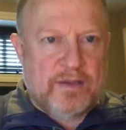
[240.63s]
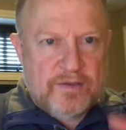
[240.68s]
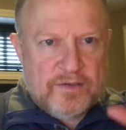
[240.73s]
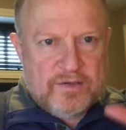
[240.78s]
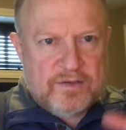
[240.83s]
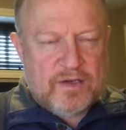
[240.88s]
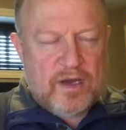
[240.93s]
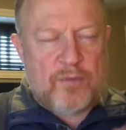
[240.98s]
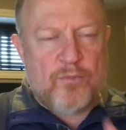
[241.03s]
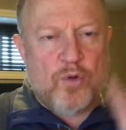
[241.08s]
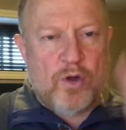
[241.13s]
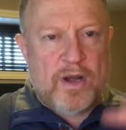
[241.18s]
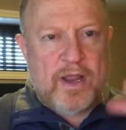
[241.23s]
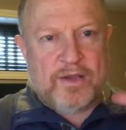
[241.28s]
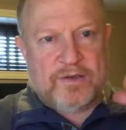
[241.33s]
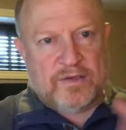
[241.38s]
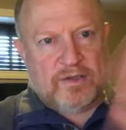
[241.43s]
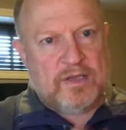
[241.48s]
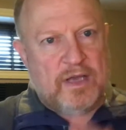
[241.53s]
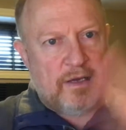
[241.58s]
Someone
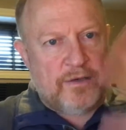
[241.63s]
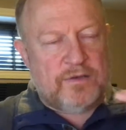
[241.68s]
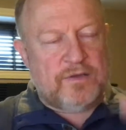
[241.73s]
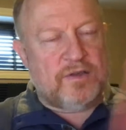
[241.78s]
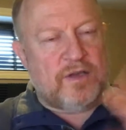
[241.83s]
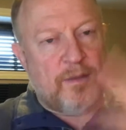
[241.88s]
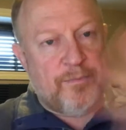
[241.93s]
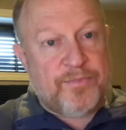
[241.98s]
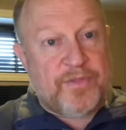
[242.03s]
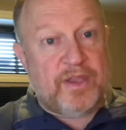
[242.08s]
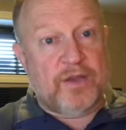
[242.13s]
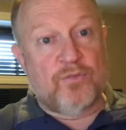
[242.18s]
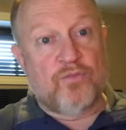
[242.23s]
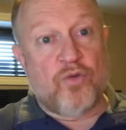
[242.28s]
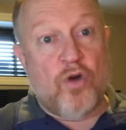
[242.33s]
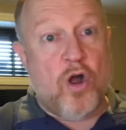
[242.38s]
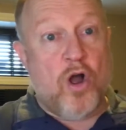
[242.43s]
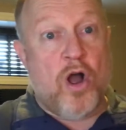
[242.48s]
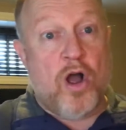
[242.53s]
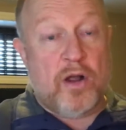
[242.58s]
has done something
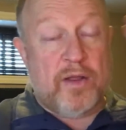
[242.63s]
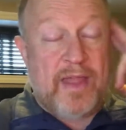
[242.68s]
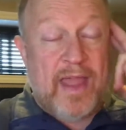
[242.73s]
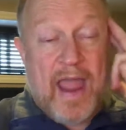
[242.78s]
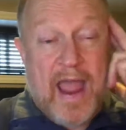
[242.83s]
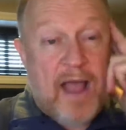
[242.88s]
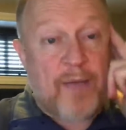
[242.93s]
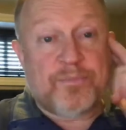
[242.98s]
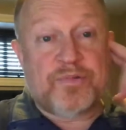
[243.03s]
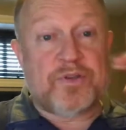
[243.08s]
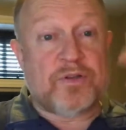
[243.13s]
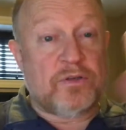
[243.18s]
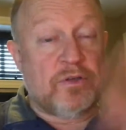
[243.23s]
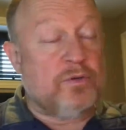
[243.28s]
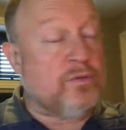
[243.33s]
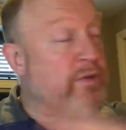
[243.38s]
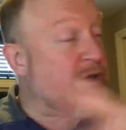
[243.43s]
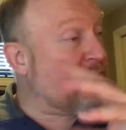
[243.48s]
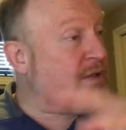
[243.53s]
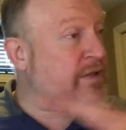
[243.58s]
wrong. They
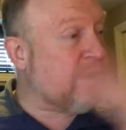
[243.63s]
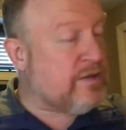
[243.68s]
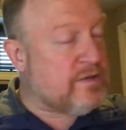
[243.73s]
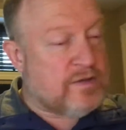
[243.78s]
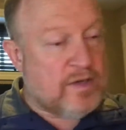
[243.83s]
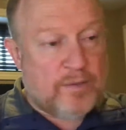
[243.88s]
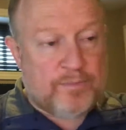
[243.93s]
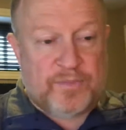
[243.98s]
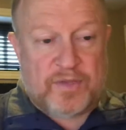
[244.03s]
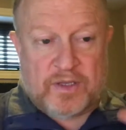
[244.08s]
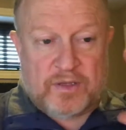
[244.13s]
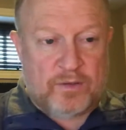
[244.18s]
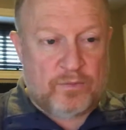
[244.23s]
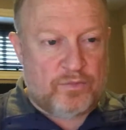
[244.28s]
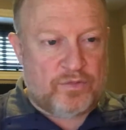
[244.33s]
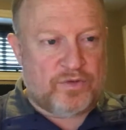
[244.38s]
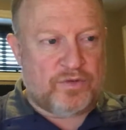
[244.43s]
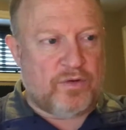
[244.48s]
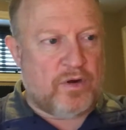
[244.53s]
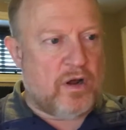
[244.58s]
absolutely did something that
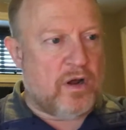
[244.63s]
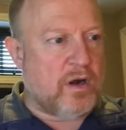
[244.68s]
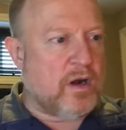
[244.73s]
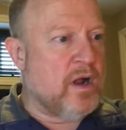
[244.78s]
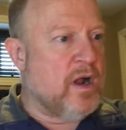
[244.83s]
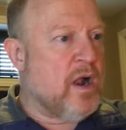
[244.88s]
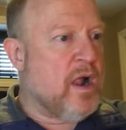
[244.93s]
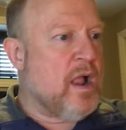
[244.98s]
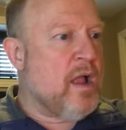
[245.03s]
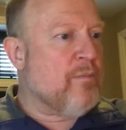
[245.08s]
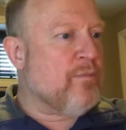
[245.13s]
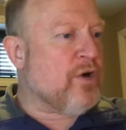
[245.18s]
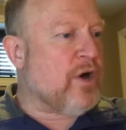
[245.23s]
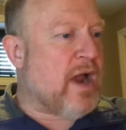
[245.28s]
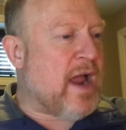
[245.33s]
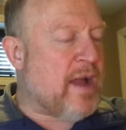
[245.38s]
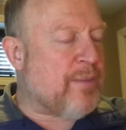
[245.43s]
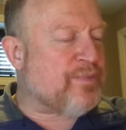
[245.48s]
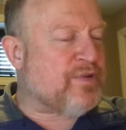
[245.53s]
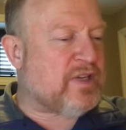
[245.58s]
was wrong,
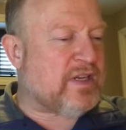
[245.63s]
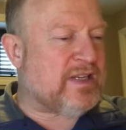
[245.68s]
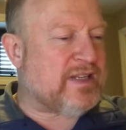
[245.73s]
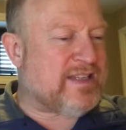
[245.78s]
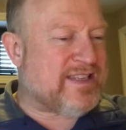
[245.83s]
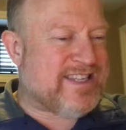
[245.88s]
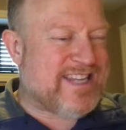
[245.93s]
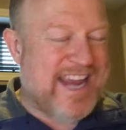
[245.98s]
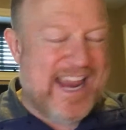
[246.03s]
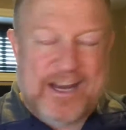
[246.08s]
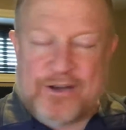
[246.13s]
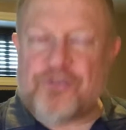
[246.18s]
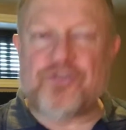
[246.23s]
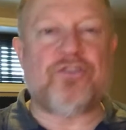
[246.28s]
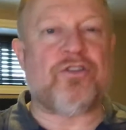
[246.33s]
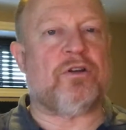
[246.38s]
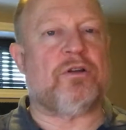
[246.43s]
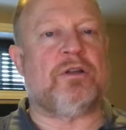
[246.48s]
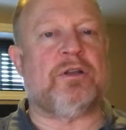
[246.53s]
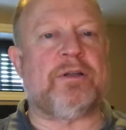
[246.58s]
perhaps
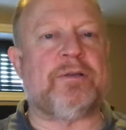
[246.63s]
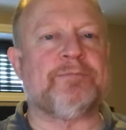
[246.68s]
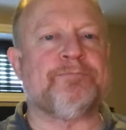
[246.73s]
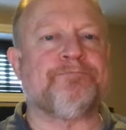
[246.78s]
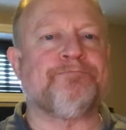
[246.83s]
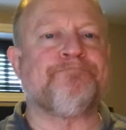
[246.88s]
intentionally.